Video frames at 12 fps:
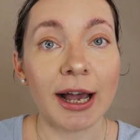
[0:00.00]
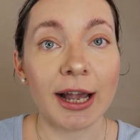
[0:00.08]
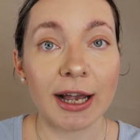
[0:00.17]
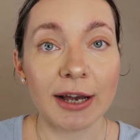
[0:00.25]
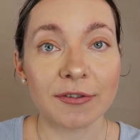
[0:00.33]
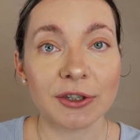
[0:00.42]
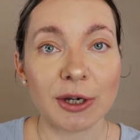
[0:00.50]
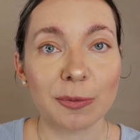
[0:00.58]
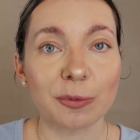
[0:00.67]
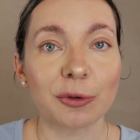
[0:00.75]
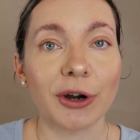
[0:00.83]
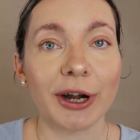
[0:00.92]
I have
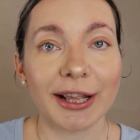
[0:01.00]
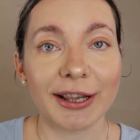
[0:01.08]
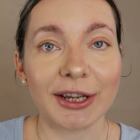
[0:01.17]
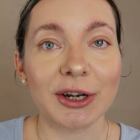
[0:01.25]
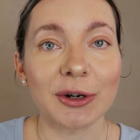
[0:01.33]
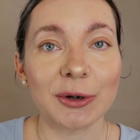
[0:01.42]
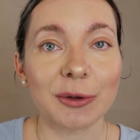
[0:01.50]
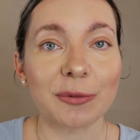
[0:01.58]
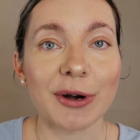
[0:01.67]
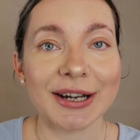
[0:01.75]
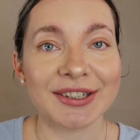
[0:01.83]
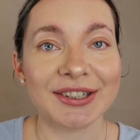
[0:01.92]
some really cool
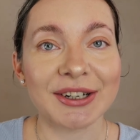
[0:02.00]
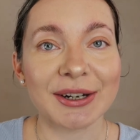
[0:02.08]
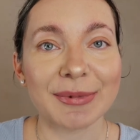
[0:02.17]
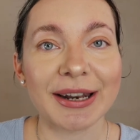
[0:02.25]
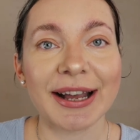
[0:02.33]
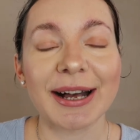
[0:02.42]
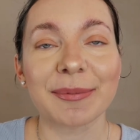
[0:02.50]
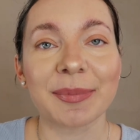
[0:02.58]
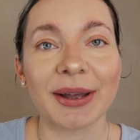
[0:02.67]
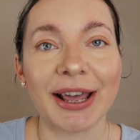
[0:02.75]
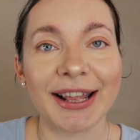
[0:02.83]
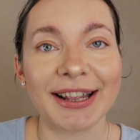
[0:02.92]
ones coming up,
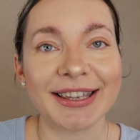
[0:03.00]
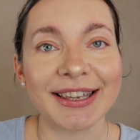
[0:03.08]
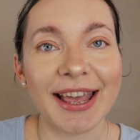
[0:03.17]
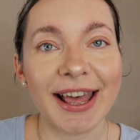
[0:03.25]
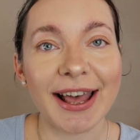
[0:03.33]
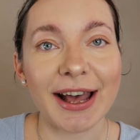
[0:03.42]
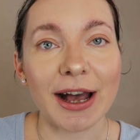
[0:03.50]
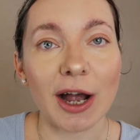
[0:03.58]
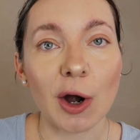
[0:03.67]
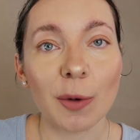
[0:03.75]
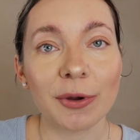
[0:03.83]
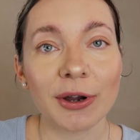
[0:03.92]
and yeah, I
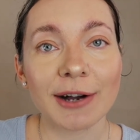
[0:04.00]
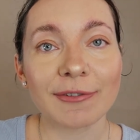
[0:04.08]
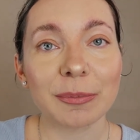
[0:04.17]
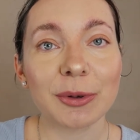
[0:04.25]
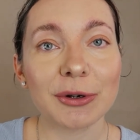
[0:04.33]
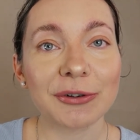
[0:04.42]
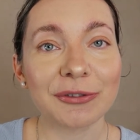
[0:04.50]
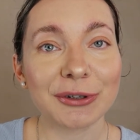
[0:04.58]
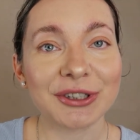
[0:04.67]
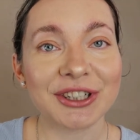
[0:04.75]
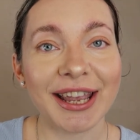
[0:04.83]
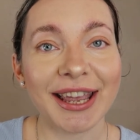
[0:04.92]
hope you have a beautiful
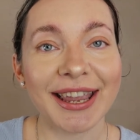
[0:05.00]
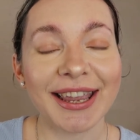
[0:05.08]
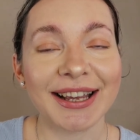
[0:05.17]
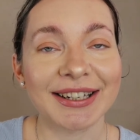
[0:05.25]
day.